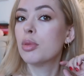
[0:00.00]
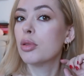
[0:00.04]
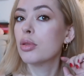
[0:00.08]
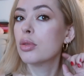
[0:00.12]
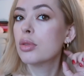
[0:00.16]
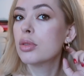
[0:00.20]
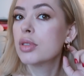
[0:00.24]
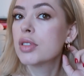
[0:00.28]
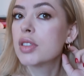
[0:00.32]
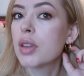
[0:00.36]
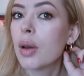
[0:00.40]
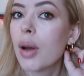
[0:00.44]
but
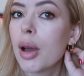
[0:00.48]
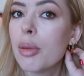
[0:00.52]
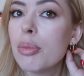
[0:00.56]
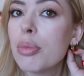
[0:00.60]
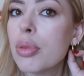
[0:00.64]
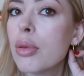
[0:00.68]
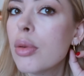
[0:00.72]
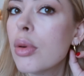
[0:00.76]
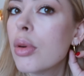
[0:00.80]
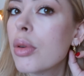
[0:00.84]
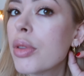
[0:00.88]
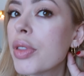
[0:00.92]
also I
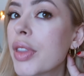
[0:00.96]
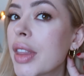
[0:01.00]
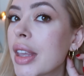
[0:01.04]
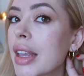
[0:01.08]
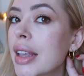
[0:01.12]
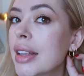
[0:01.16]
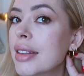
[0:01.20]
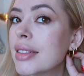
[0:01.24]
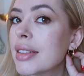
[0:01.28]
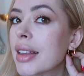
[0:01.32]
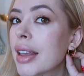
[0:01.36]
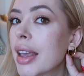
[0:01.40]
bought
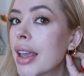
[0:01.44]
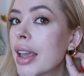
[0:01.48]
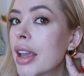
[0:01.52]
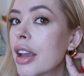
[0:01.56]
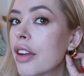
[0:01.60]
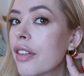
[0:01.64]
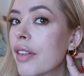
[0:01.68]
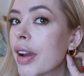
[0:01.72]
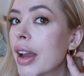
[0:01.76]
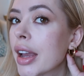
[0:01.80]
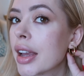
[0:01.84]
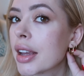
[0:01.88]
these
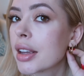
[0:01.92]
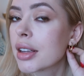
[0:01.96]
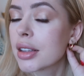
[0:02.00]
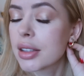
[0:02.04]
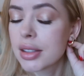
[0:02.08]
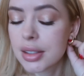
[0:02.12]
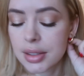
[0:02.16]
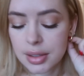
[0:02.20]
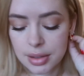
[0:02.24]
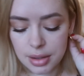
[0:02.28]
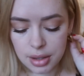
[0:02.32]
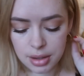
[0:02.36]

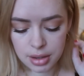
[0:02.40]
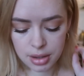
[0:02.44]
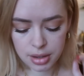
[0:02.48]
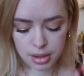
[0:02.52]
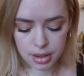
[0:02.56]
earrings.